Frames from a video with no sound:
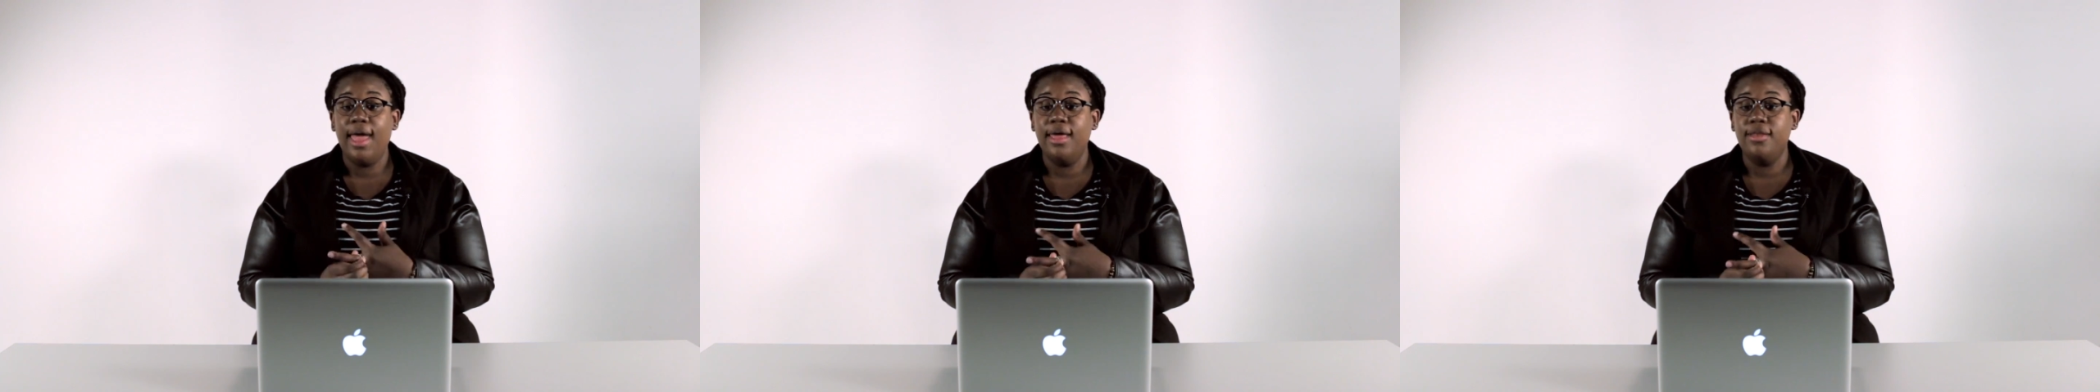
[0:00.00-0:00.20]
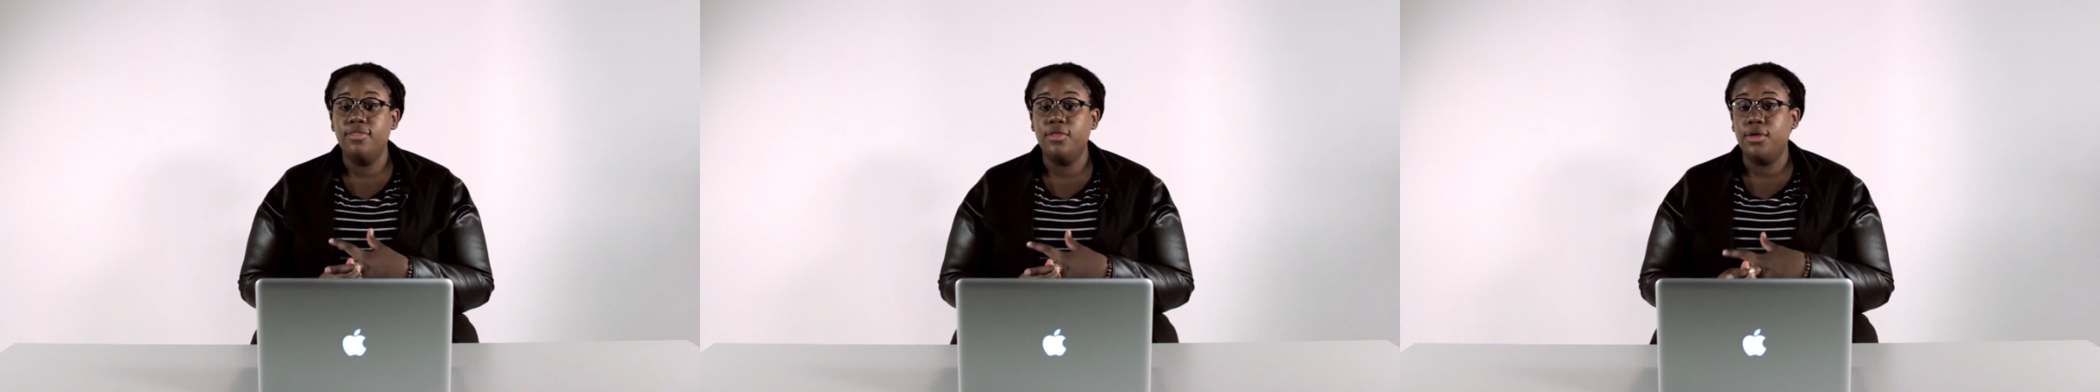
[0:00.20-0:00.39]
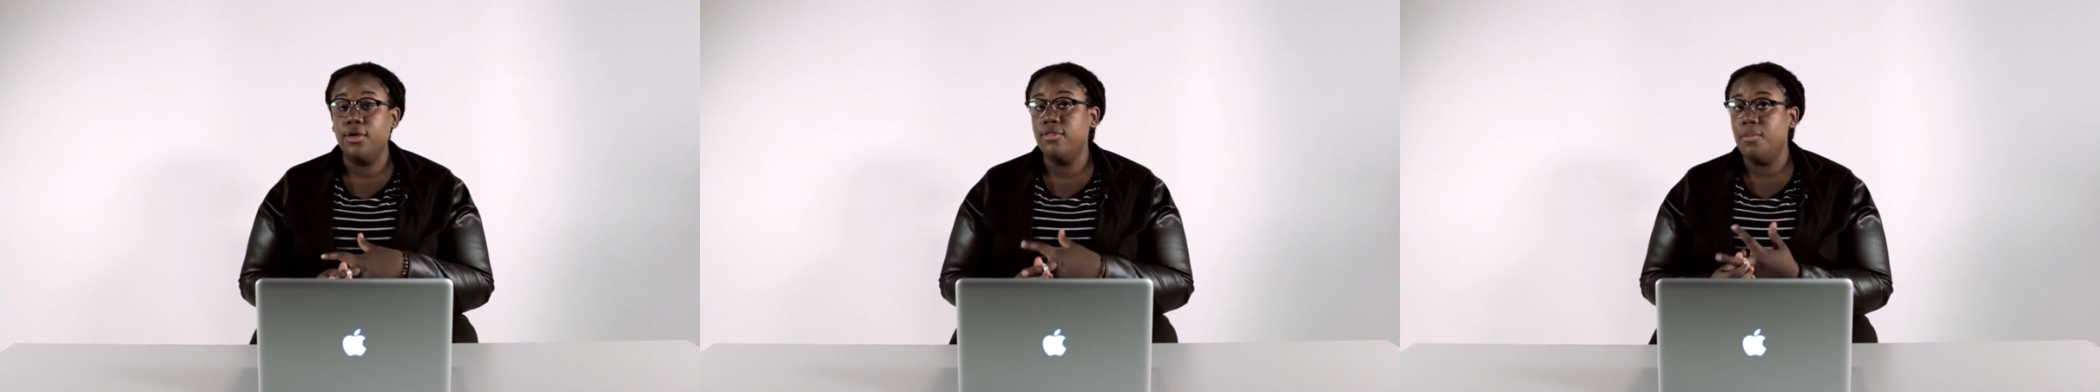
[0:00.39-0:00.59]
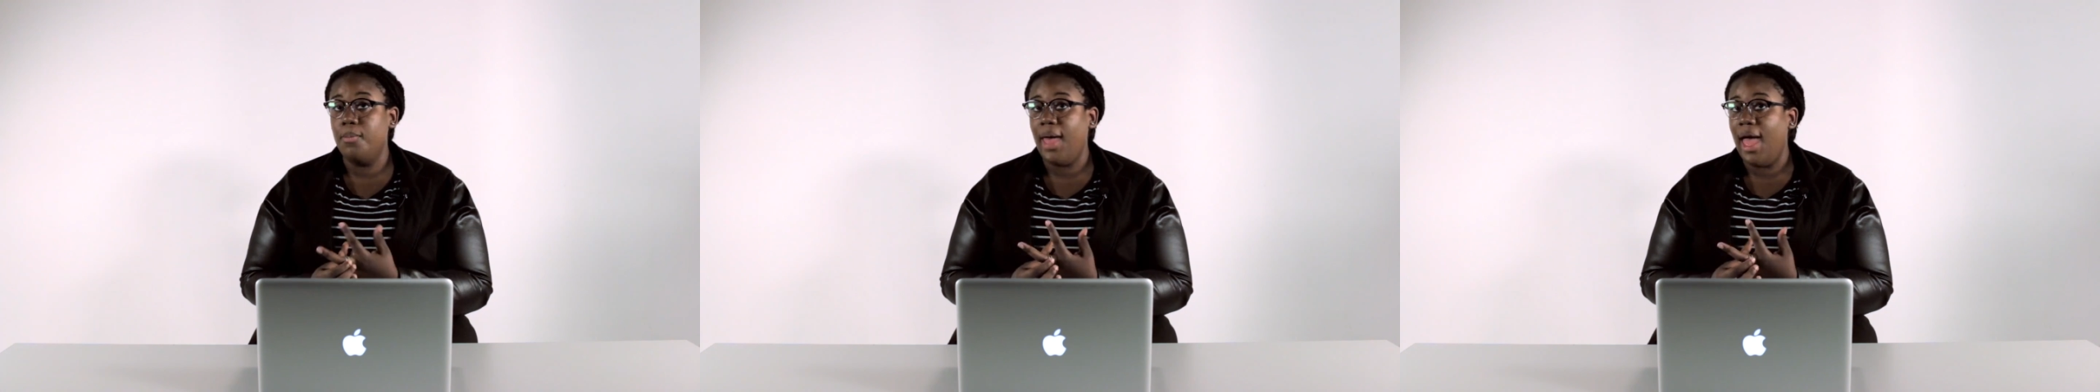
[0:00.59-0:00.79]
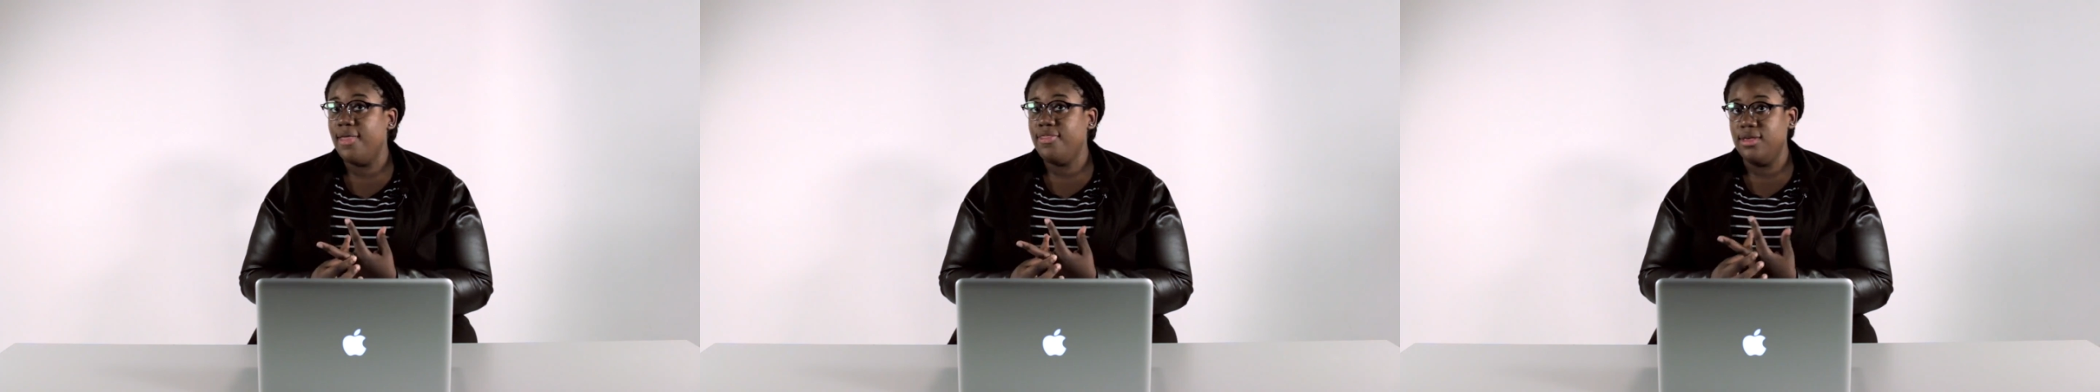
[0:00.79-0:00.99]
And the good,
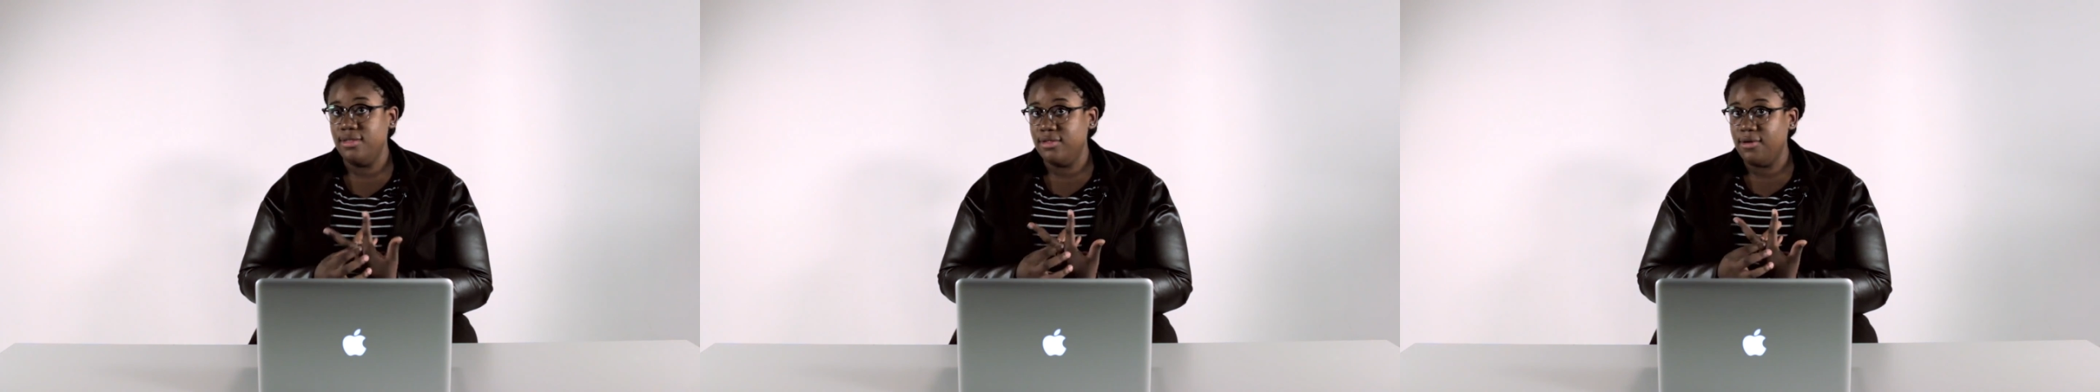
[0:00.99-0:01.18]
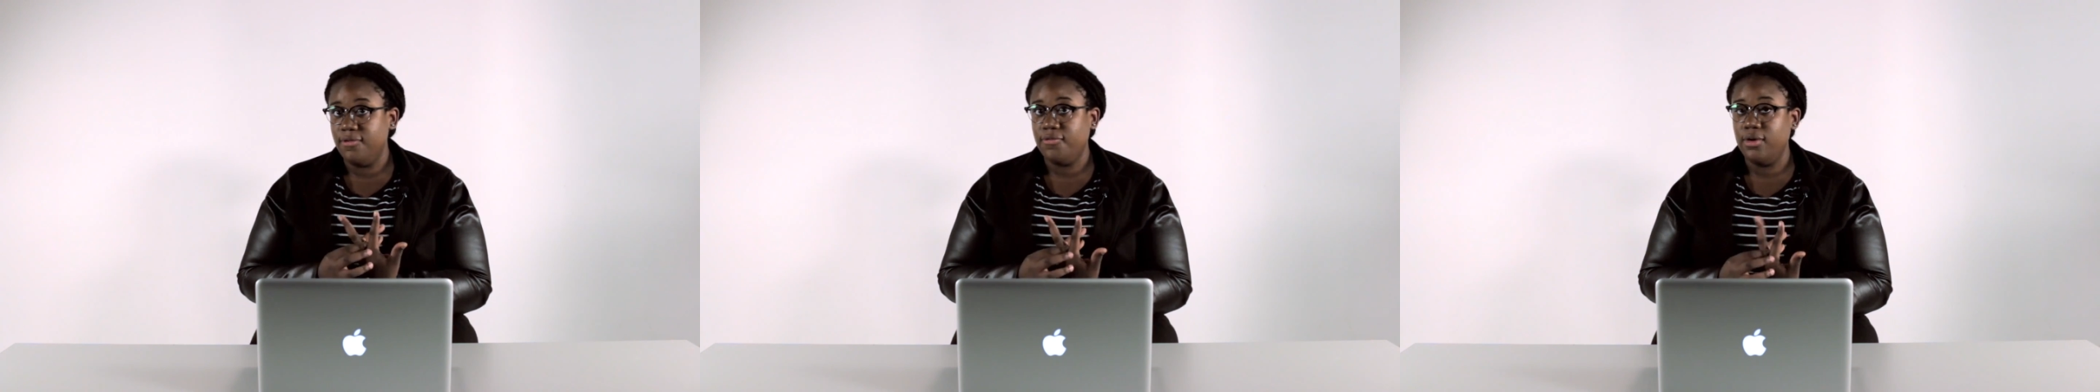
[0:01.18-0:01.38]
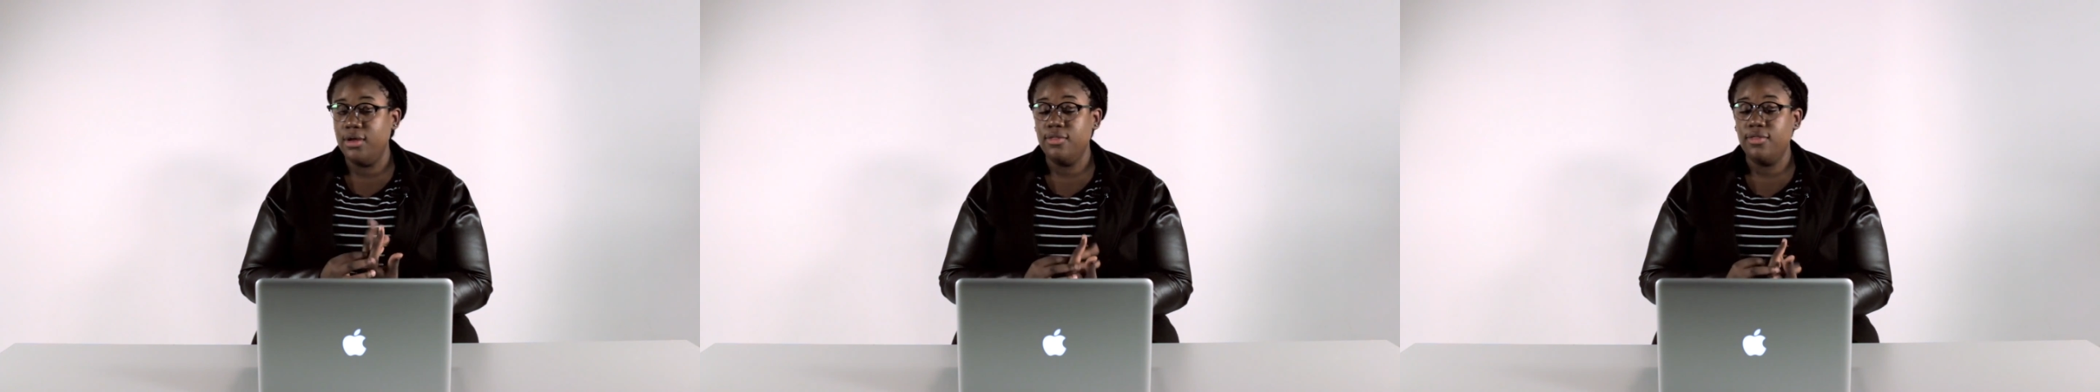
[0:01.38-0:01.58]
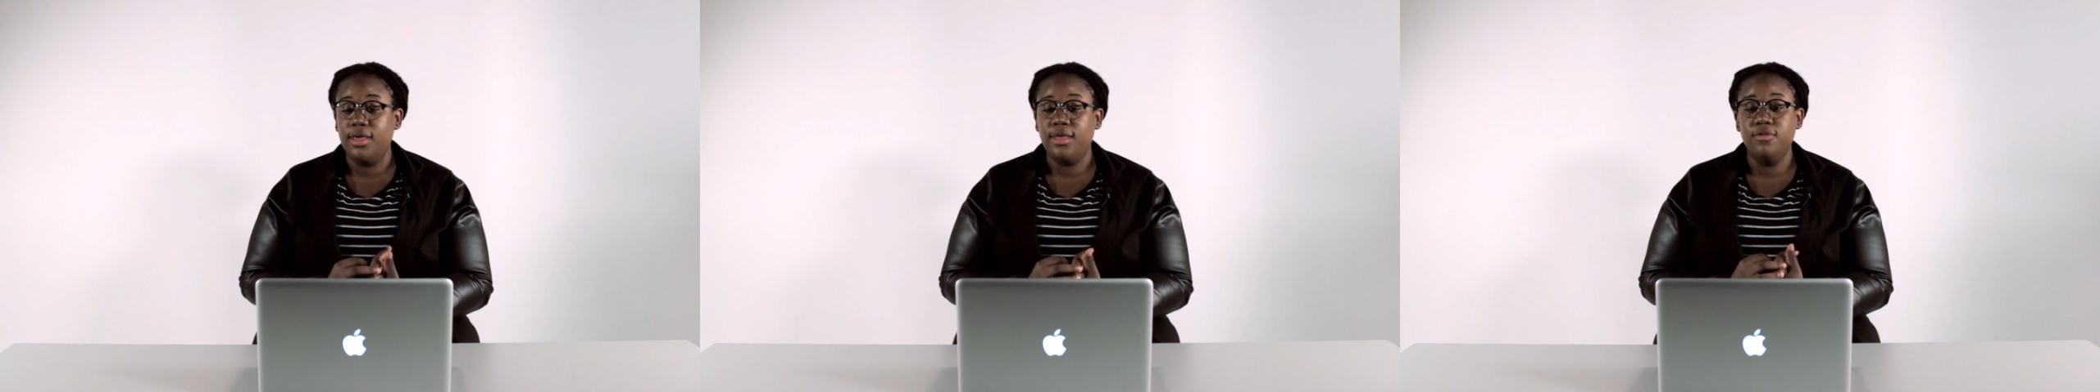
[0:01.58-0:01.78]
the bad, the indifferent,